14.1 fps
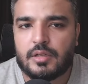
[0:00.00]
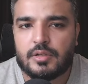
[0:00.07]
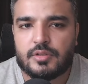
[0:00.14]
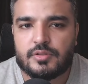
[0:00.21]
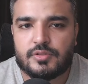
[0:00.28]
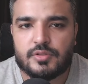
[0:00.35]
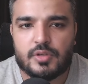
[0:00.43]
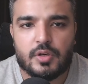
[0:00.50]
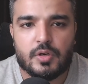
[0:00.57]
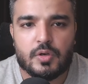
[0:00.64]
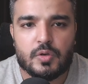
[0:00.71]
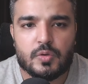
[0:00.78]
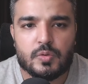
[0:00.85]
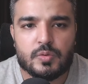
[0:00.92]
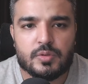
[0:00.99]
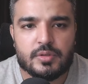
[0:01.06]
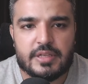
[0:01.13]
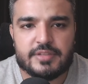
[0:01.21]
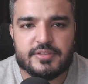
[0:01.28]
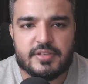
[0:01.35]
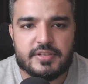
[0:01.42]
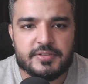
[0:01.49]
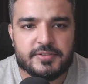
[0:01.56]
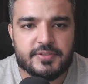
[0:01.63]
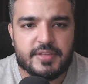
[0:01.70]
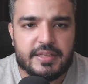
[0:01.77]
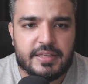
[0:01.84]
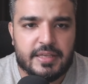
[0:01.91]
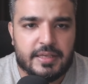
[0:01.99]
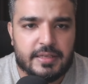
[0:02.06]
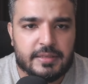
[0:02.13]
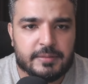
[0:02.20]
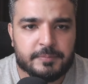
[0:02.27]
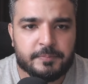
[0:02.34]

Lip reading: So it says thinking.